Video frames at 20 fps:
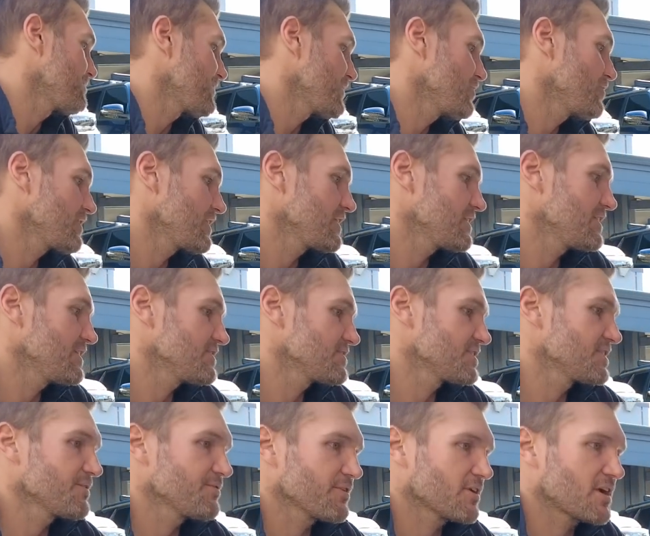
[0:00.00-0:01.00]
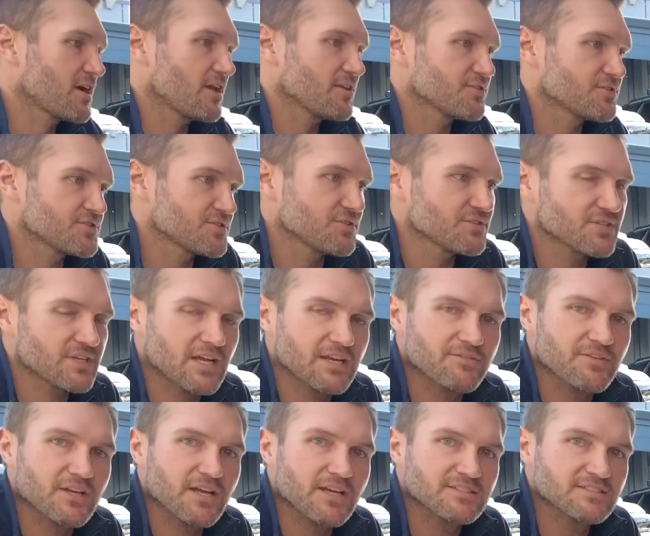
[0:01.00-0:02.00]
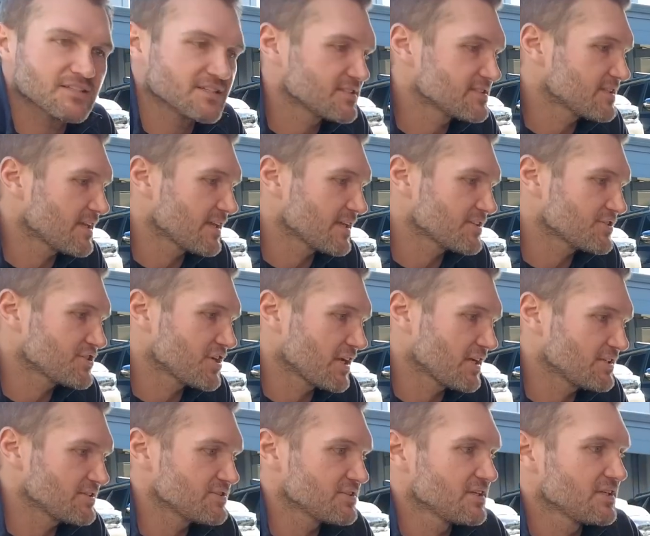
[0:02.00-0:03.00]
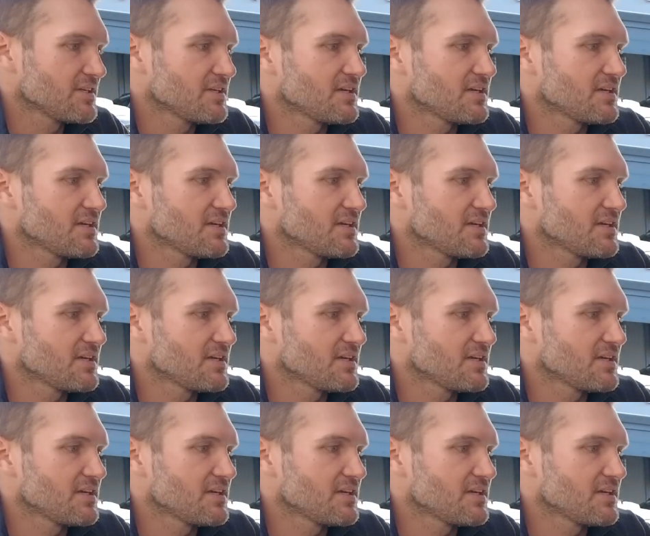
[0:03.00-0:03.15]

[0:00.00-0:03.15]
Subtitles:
you can get these in different colors, so it's kind of a nice aesthetic change.